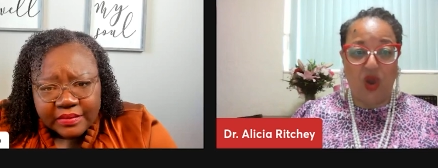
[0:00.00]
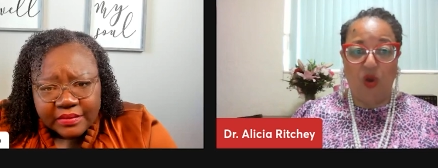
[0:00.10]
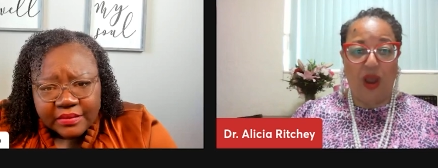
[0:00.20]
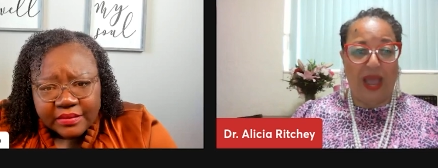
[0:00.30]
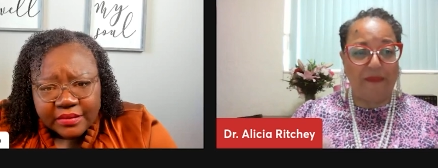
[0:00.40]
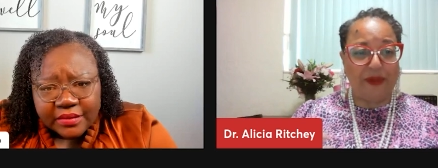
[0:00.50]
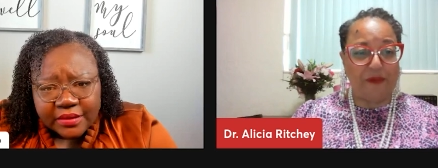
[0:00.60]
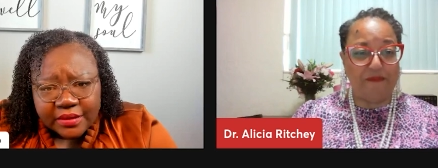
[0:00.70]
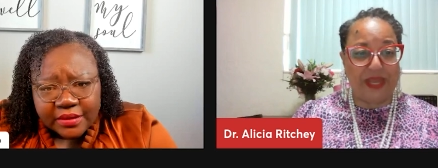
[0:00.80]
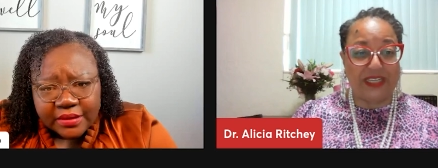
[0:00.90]
Speaker 1: or I'm
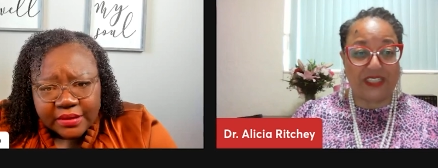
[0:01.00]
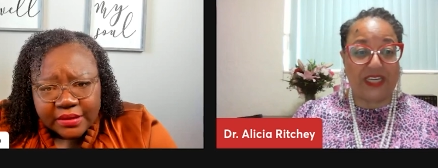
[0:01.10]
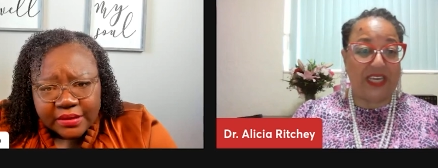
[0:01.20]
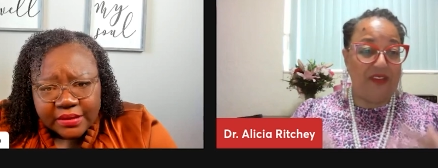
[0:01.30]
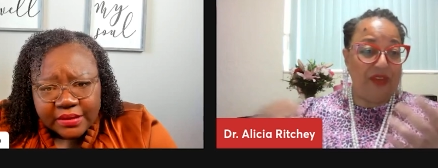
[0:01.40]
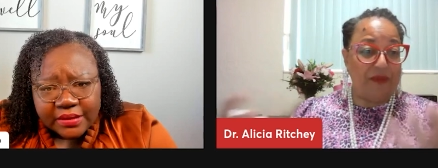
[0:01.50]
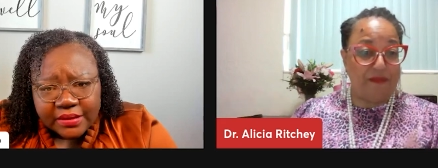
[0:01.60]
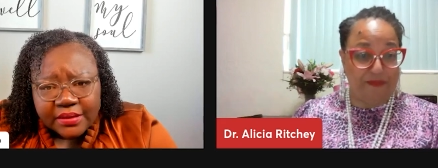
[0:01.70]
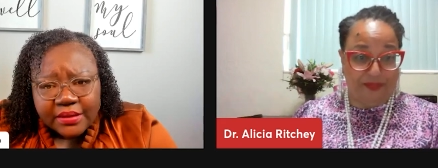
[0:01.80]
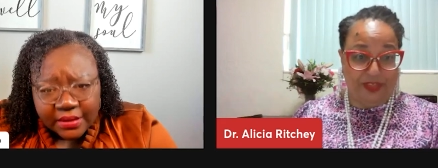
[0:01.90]
committed to giving
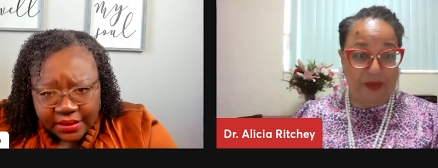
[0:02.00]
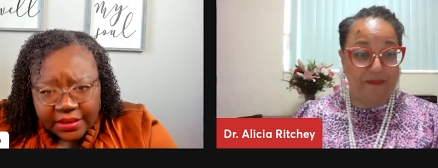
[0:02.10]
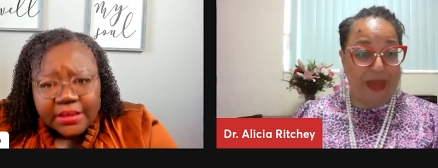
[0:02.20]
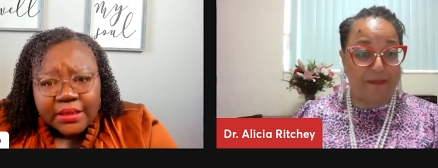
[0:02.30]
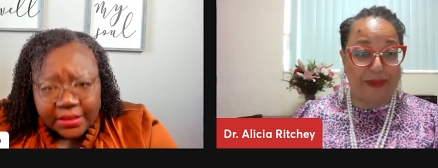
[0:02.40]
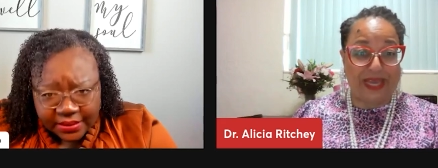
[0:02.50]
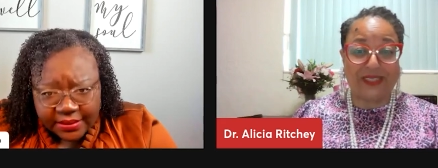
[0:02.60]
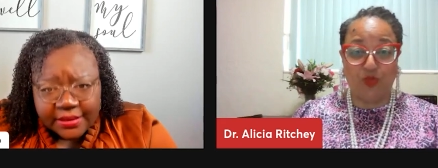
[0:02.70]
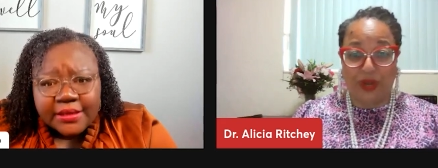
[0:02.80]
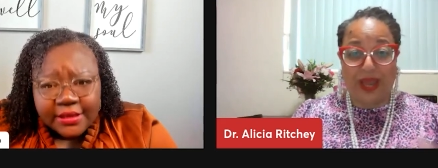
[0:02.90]
them my
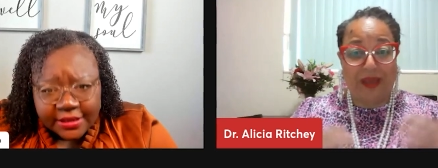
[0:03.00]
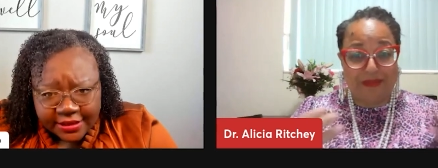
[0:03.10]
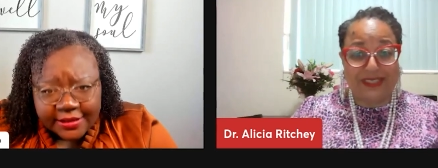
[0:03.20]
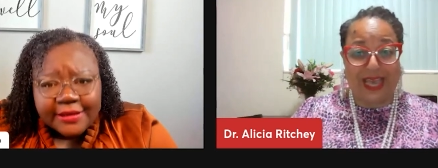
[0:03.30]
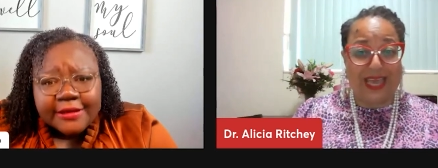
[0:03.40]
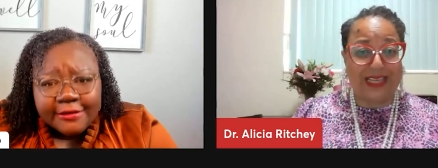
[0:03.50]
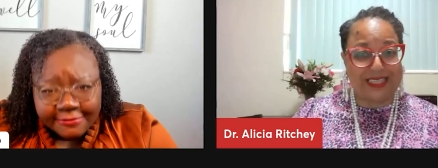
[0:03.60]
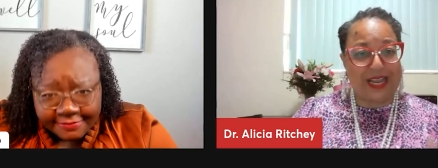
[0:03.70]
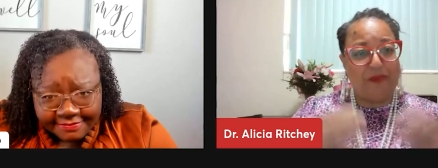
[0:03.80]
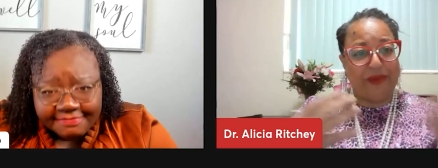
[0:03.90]
best, what I am saying is
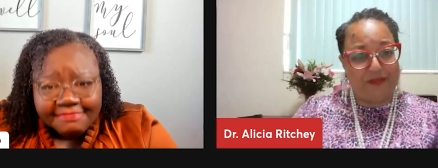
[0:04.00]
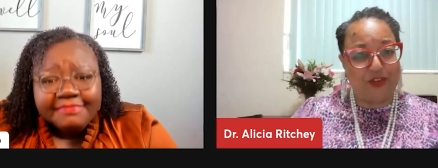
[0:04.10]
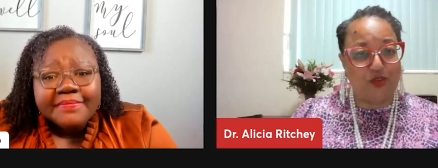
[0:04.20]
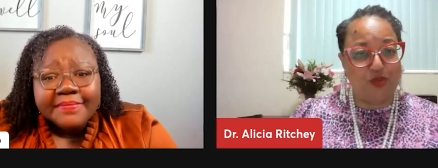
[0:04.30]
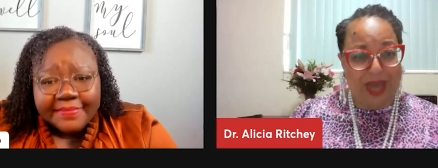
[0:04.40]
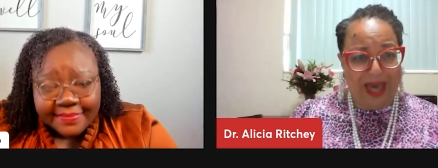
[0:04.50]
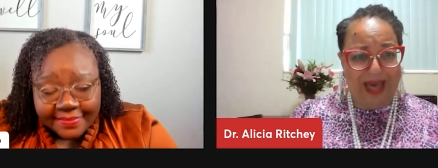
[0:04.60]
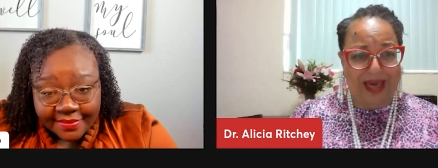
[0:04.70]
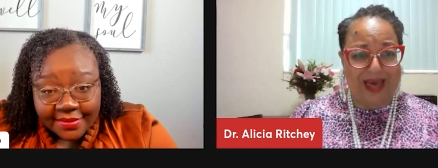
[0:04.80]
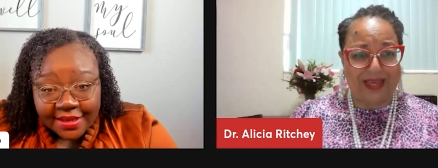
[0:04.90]
that I'm giving you
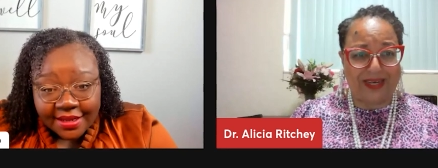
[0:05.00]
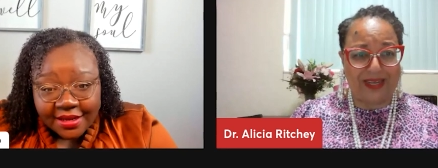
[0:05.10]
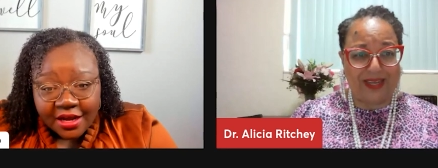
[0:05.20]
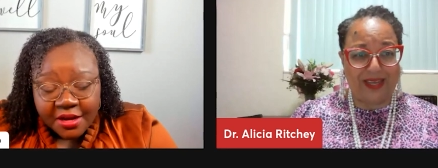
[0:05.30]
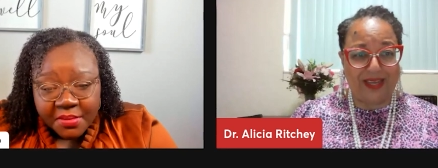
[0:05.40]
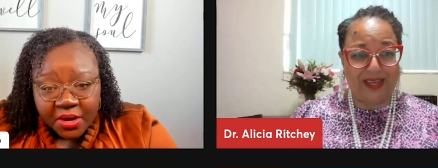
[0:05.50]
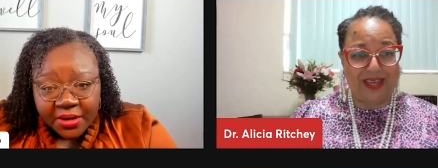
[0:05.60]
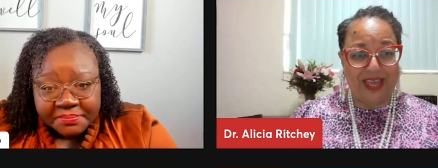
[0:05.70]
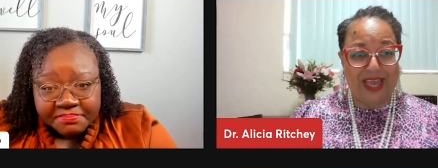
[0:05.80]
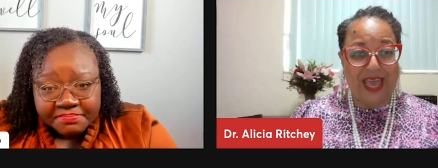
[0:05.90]
God.
Speaker 2: Come
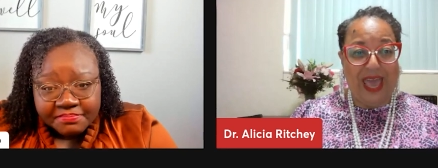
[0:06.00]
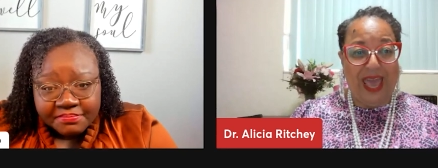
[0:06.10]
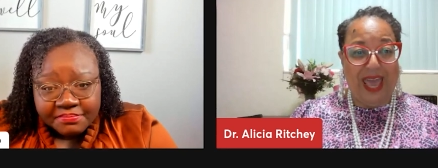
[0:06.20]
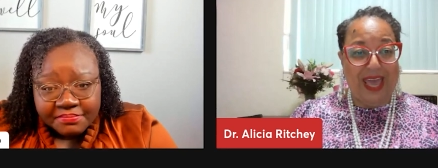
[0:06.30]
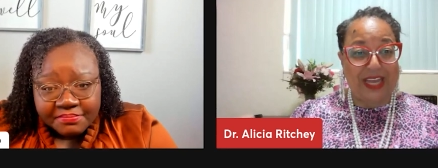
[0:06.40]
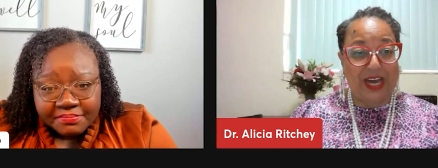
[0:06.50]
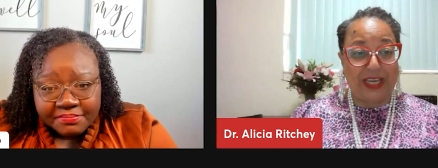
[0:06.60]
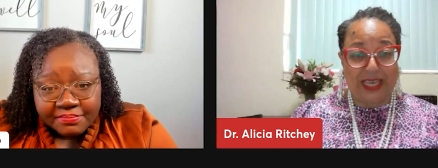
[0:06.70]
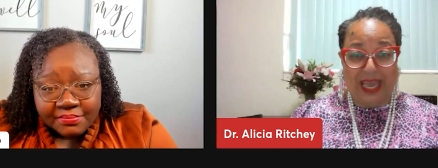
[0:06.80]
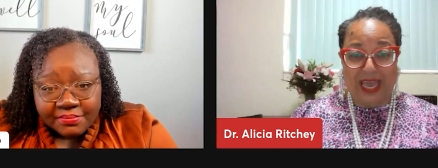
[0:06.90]
on.
Speaker 1: And
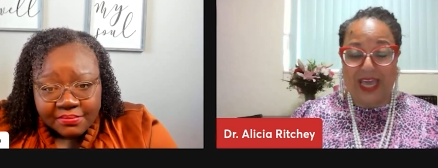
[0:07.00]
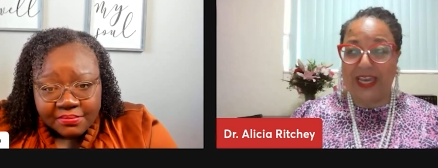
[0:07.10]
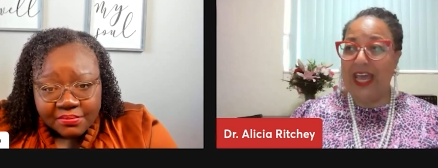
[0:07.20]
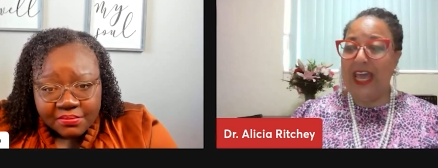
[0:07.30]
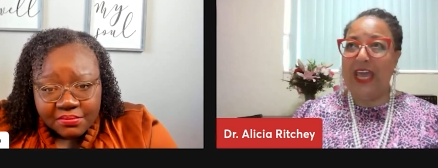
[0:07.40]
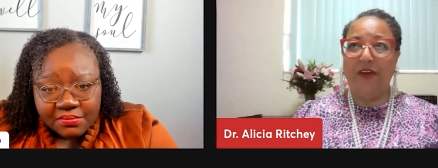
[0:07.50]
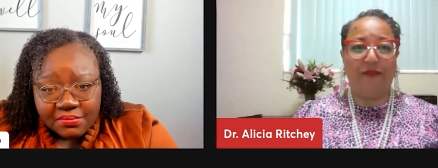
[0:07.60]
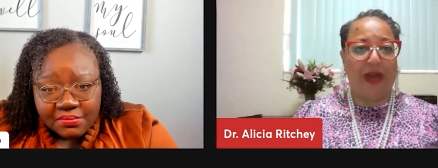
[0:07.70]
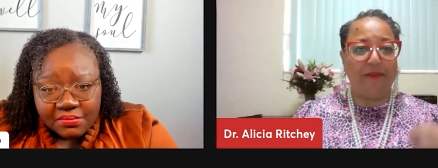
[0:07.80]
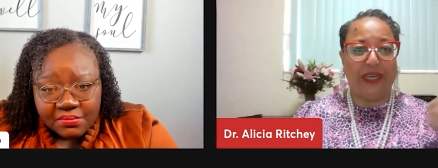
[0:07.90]
again, if
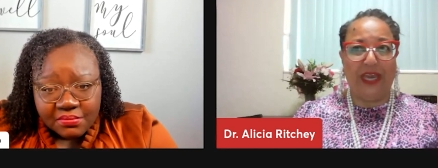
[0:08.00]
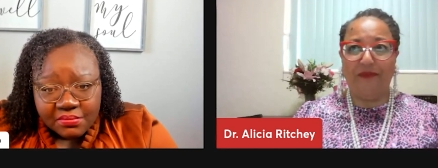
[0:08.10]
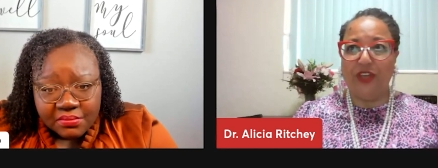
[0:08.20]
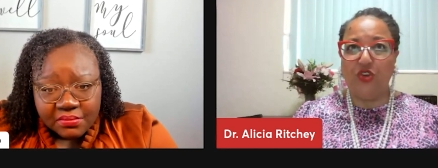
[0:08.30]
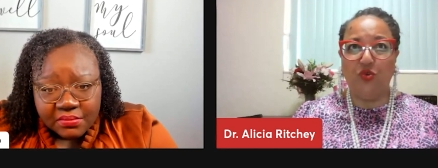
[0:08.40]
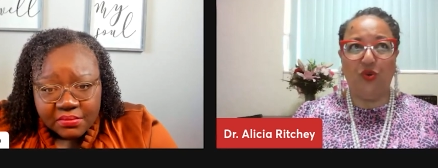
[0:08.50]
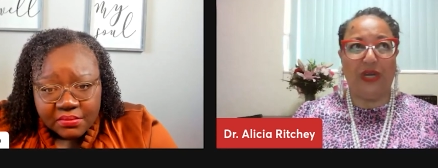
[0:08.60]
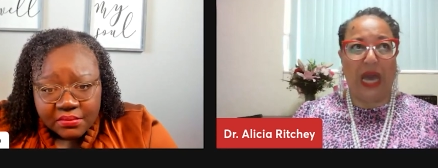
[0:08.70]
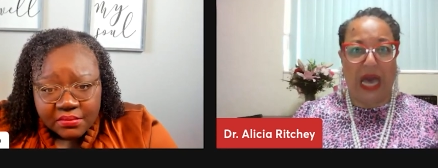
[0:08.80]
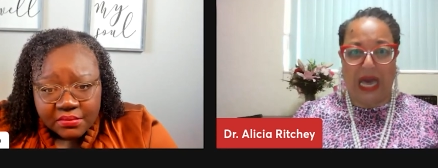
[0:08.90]
I'm giving you
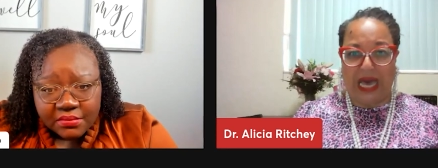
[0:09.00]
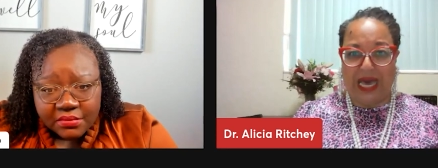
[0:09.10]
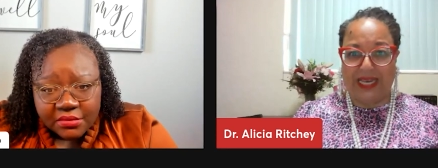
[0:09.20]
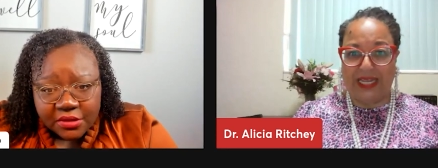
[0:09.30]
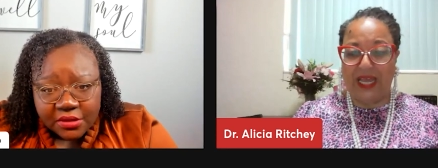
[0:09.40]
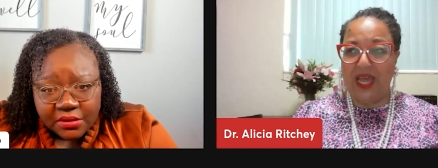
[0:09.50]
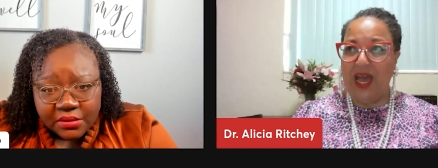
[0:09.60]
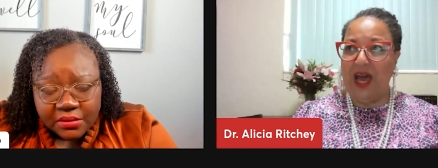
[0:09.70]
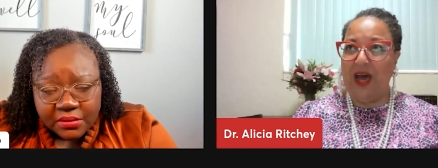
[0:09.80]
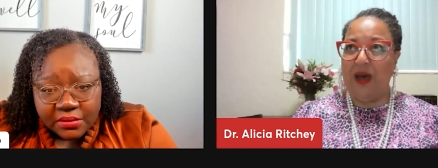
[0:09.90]
God,
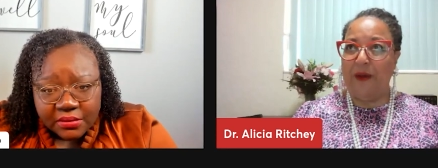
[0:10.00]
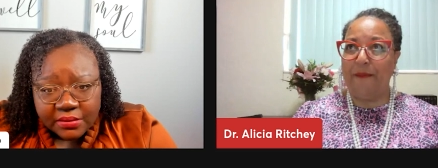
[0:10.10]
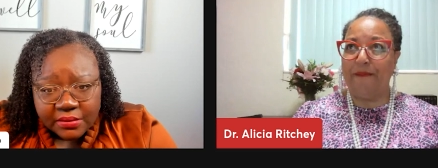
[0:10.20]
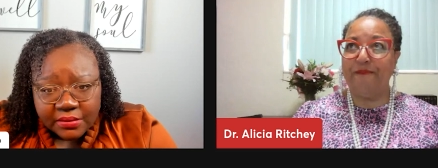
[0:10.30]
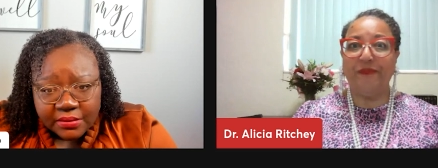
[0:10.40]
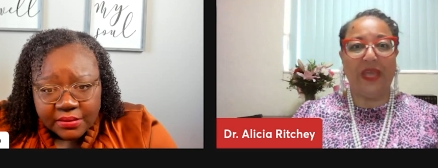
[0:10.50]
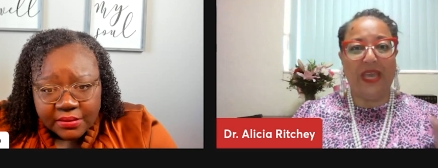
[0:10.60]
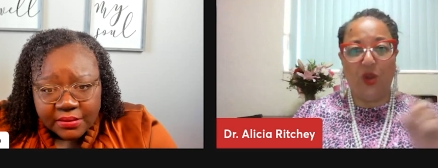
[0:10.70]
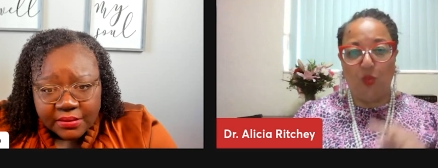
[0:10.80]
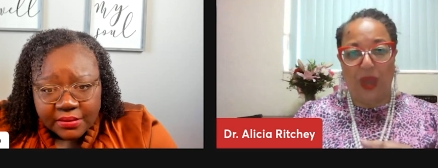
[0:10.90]
um,
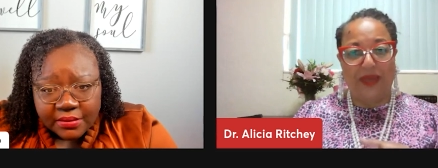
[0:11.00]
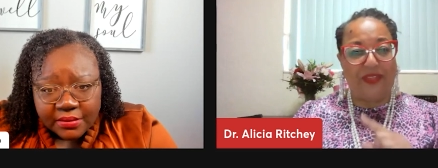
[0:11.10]
in a way